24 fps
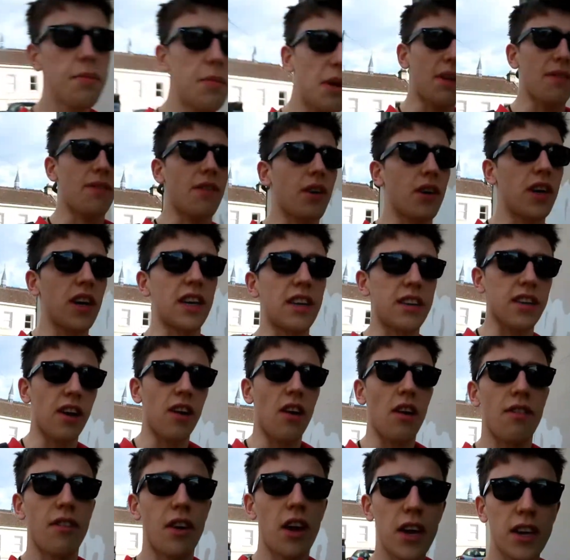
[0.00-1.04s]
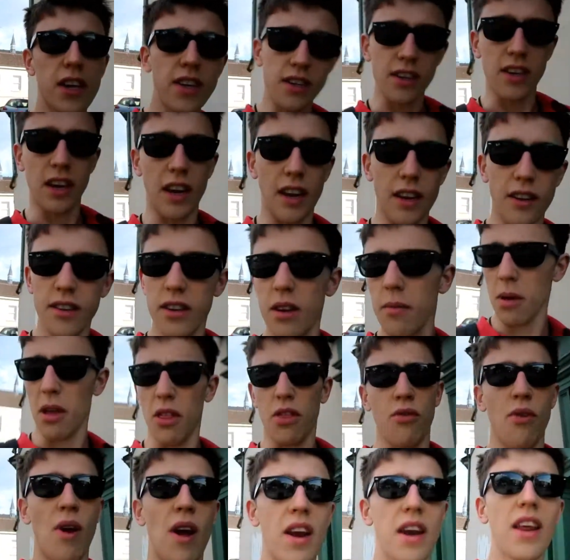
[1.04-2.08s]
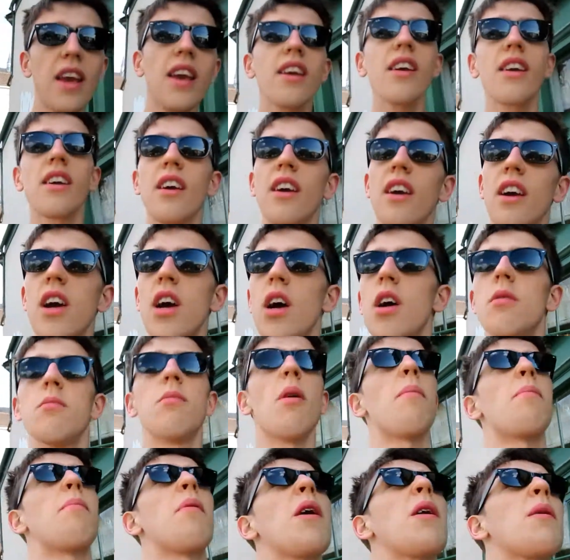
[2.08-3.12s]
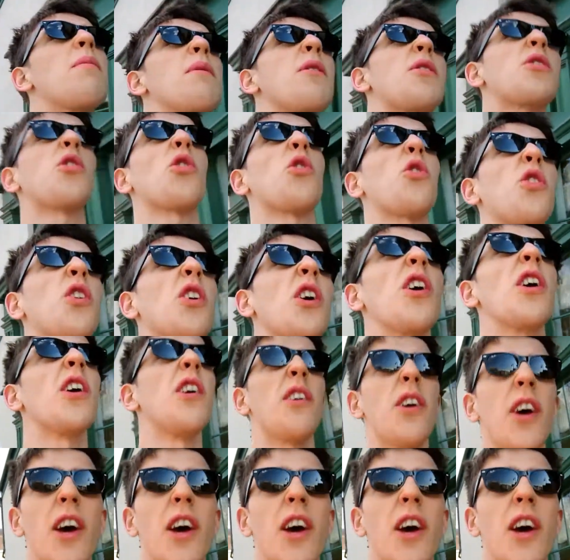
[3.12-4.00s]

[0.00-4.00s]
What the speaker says: bit fucking terrifying, isn't it? It's a bit threatening. Prepare to meet your God.